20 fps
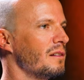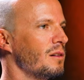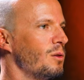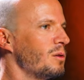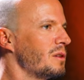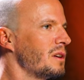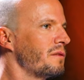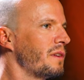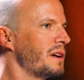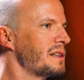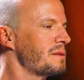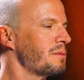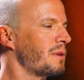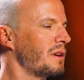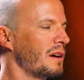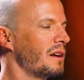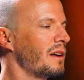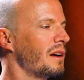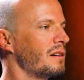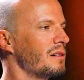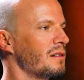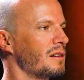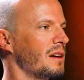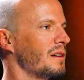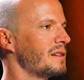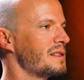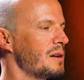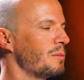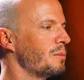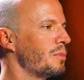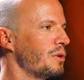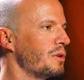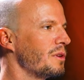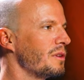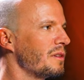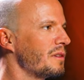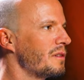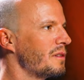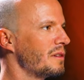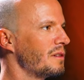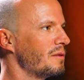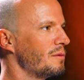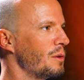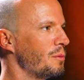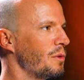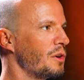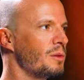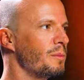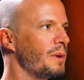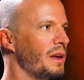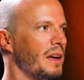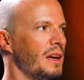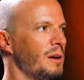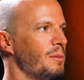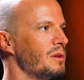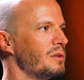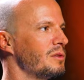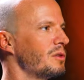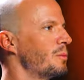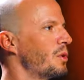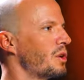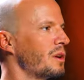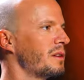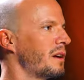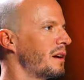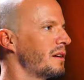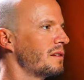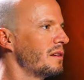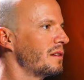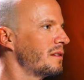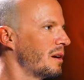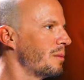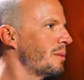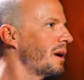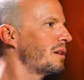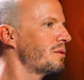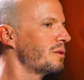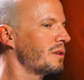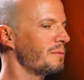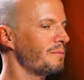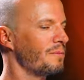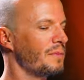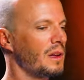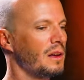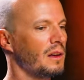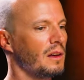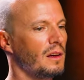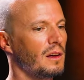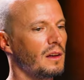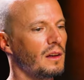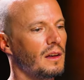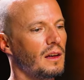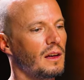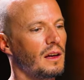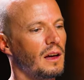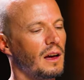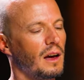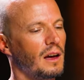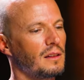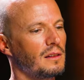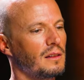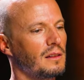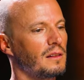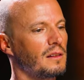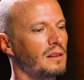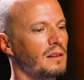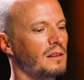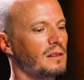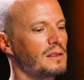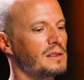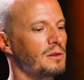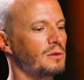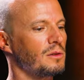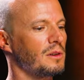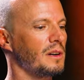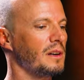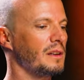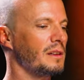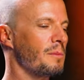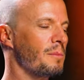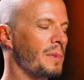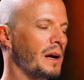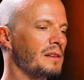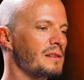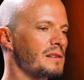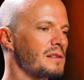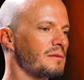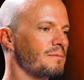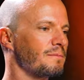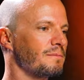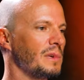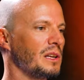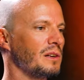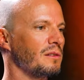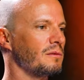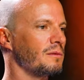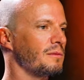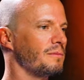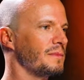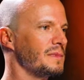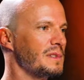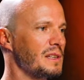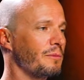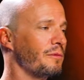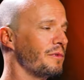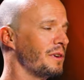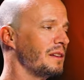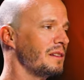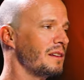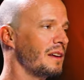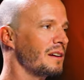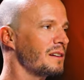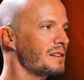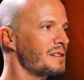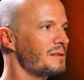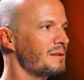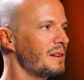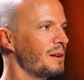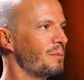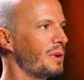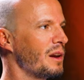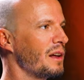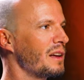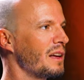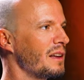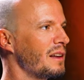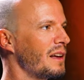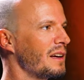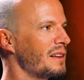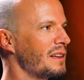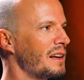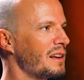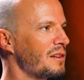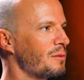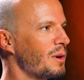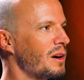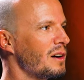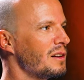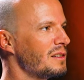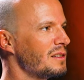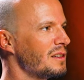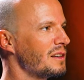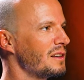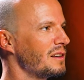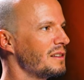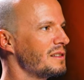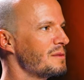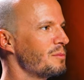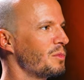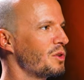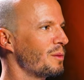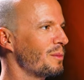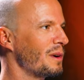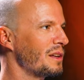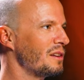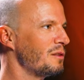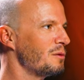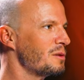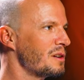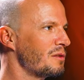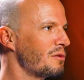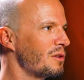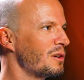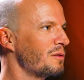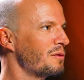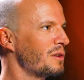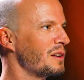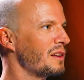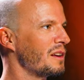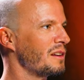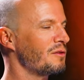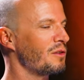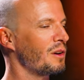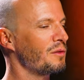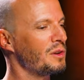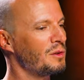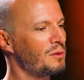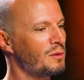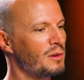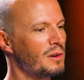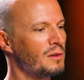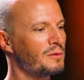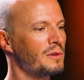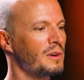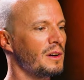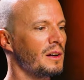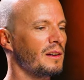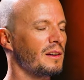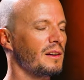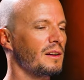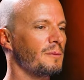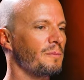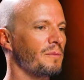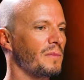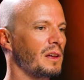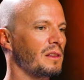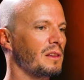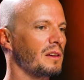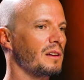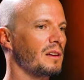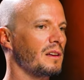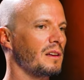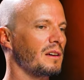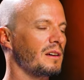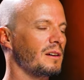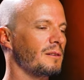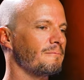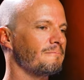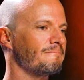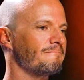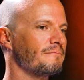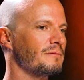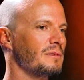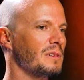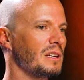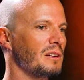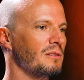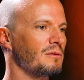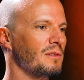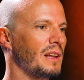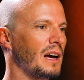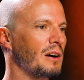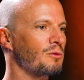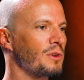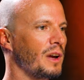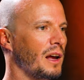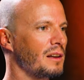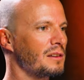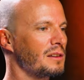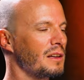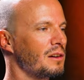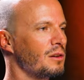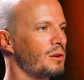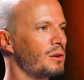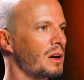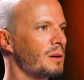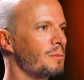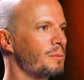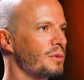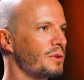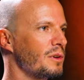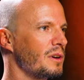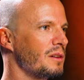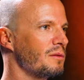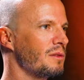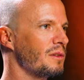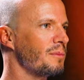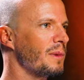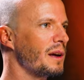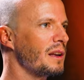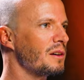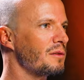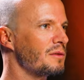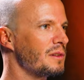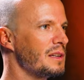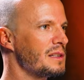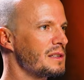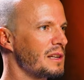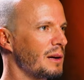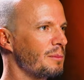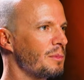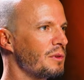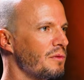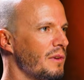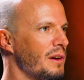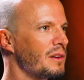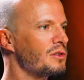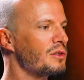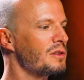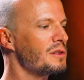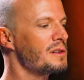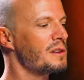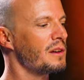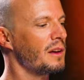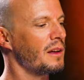all the investors were like, yeah, okay, at some point we will be able to monetize this somehow. Right? And so it depends, you know, some fintechs, they play kind of like that as well. Like it's more about user growth rather than revenue growth. I think, um, you know, now reality caught up uh, with many of these type of ventures.